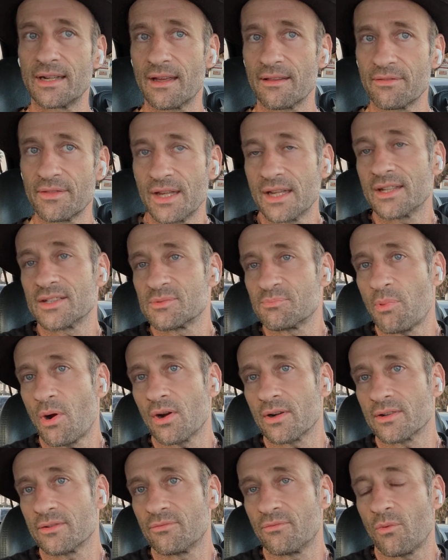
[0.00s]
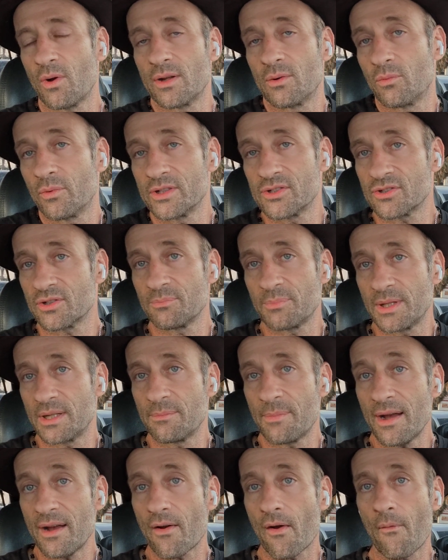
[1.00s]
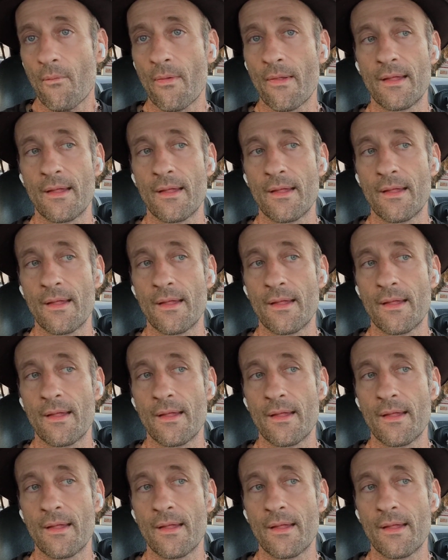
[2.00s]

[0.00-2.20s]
I think, is part of what we should be about.